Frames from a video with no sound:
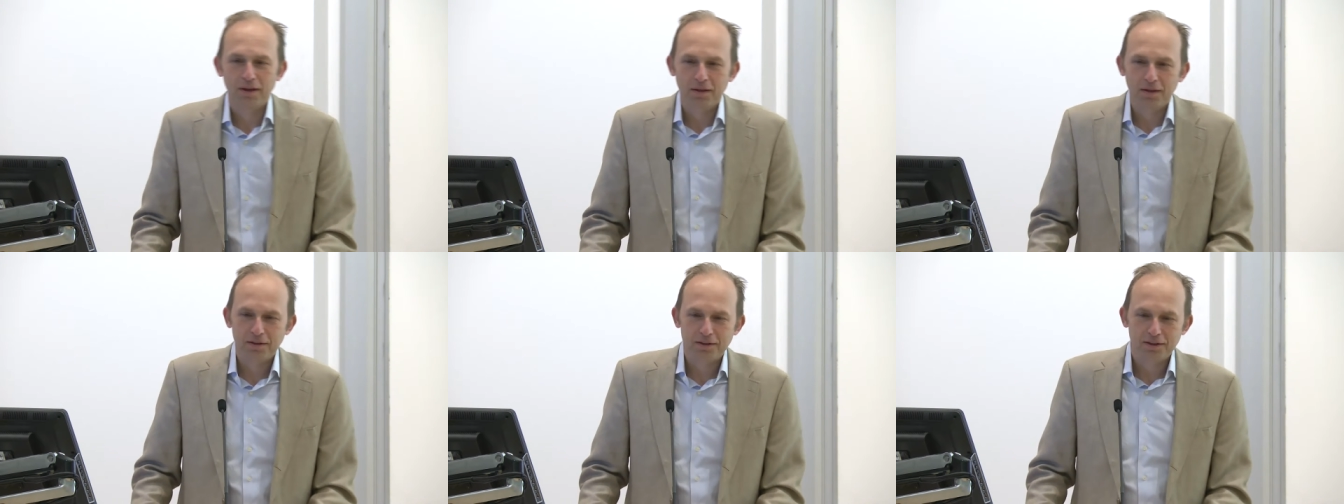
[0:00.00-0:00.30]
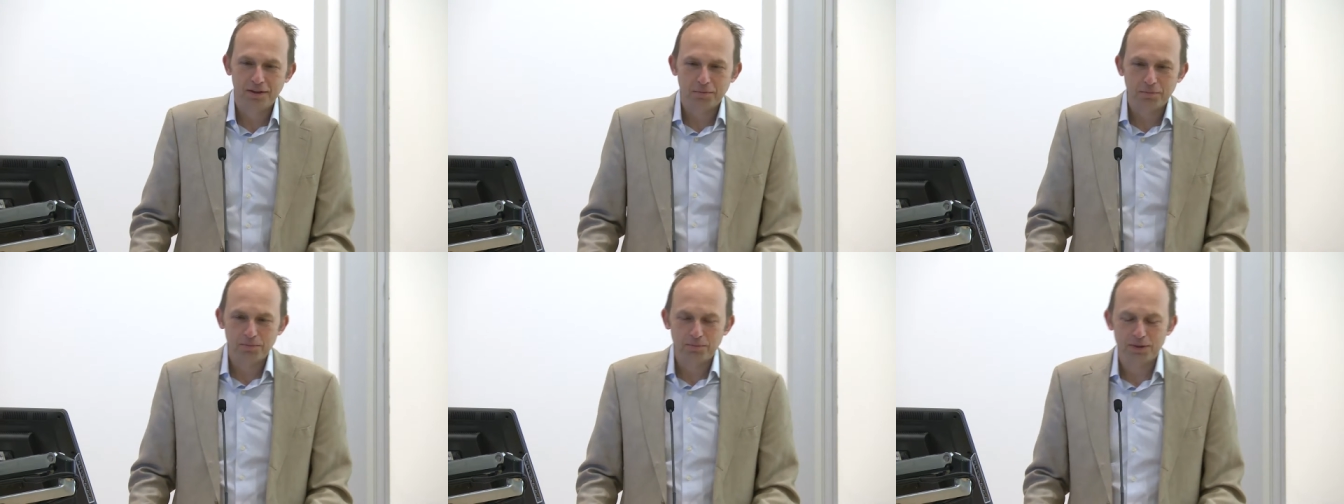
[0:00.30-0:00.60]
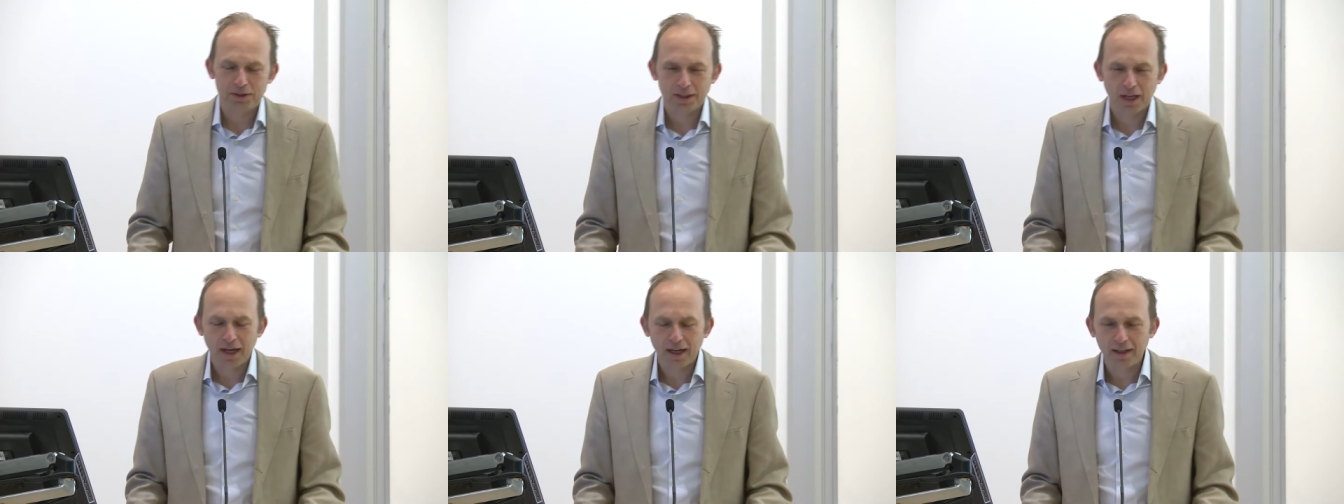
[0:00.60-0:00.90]
some
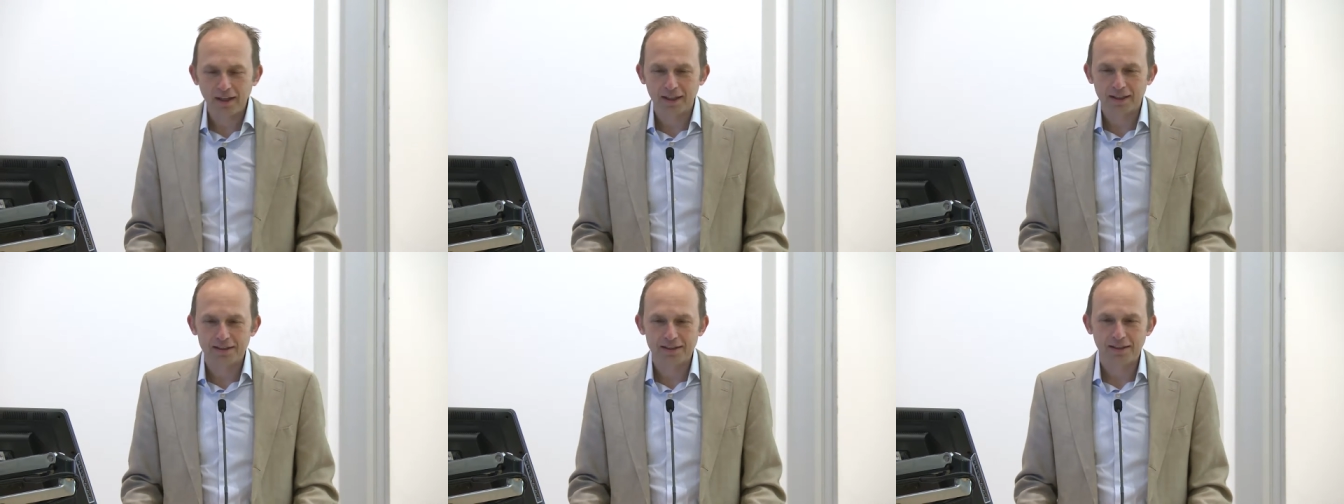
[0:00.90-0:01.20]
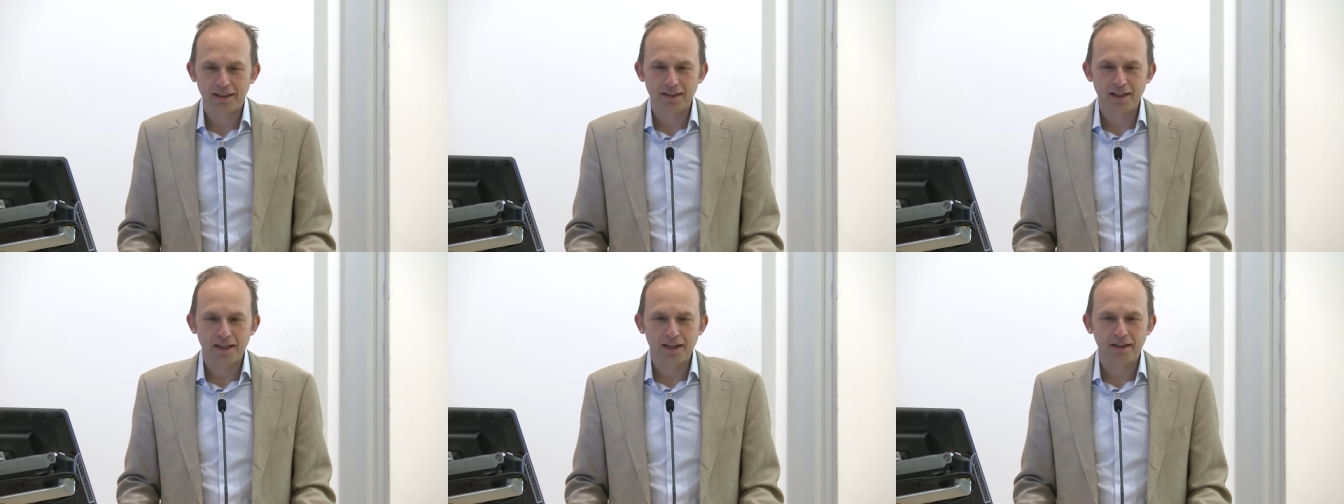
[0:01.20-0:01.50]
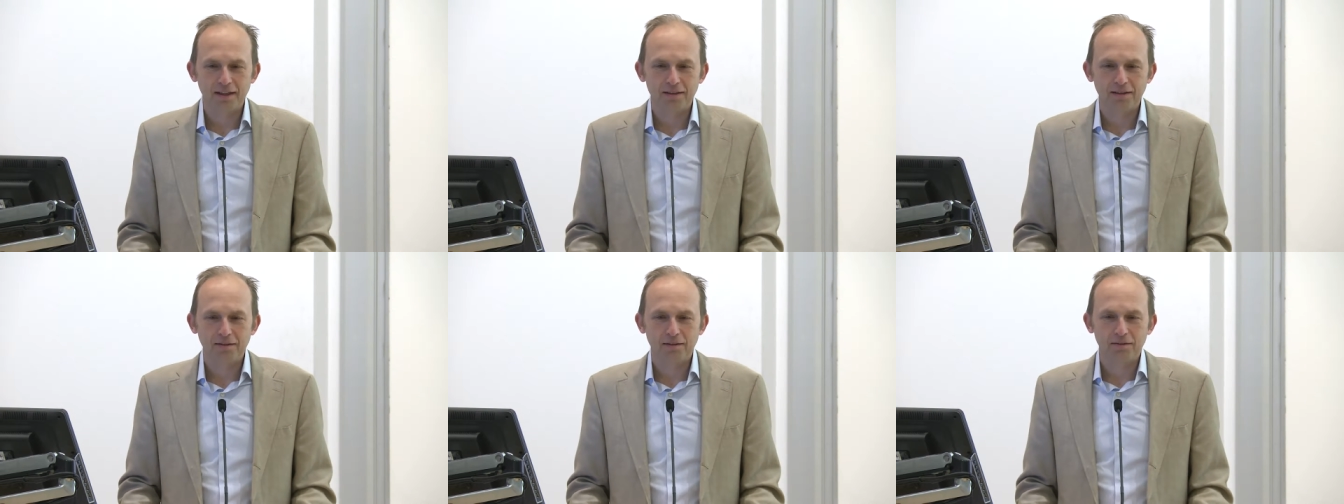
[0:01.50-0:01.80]
silence, and then
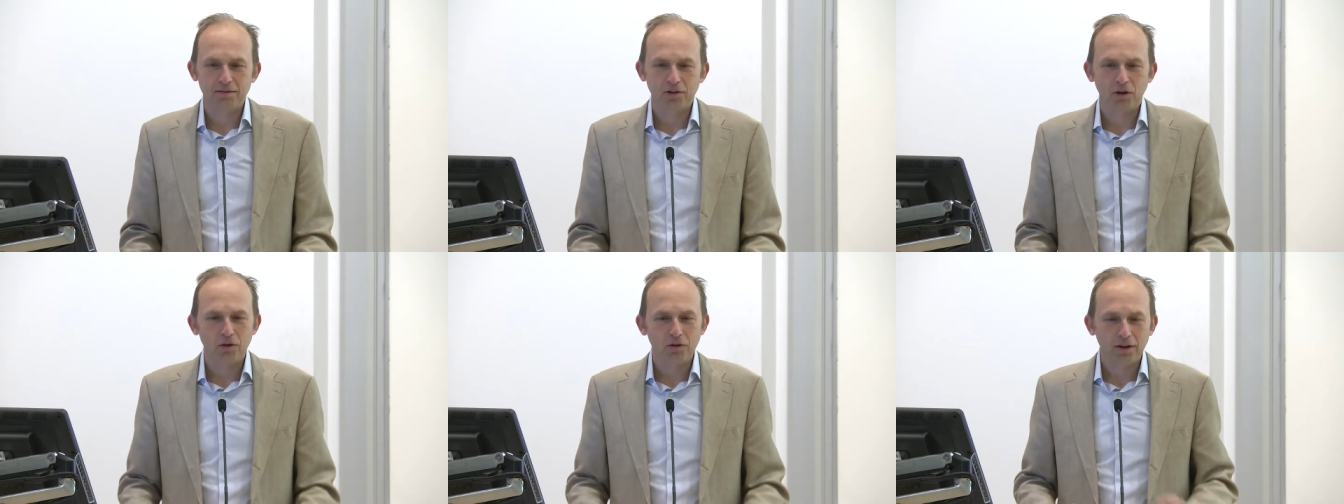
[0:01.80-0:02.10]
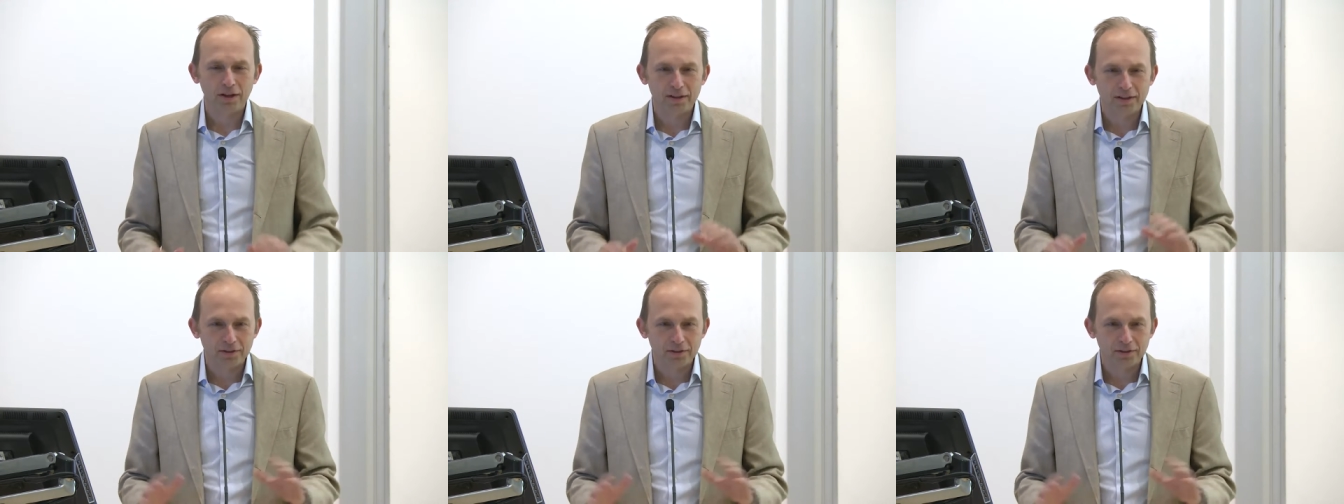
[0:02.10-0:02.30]
a totally